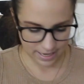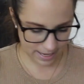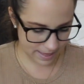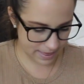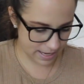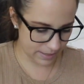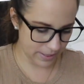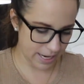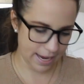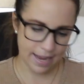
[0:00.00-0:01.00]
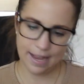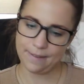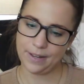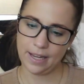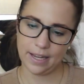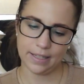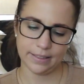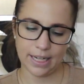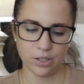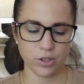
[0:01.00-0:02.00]
And then we
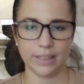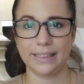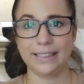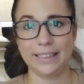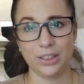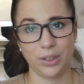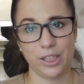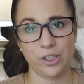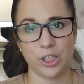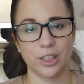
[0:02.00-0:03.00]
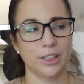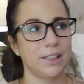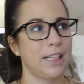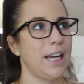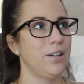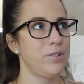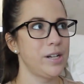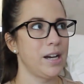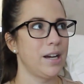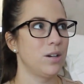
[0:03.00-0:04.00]
have Dangerous Sea Creatures. Henry
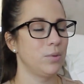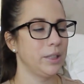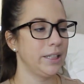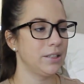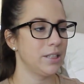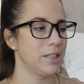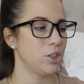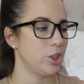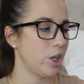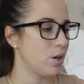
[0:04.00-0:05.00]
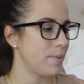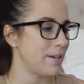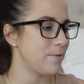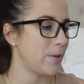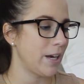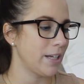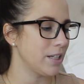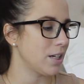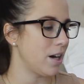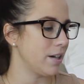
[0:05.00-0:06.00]
and I are really into this show. My
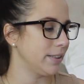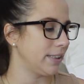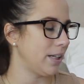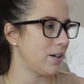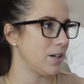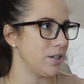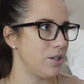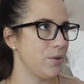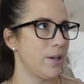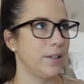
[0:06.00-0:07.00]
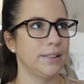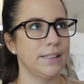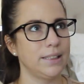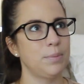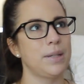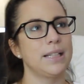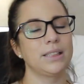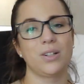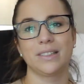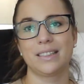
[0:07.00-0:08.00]
friend got us onto it on Disney
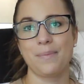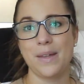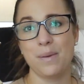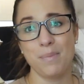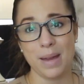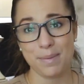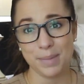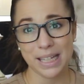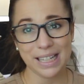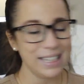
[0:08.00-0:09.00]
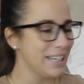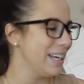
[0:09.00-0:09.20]
Plus called Something Bit Me.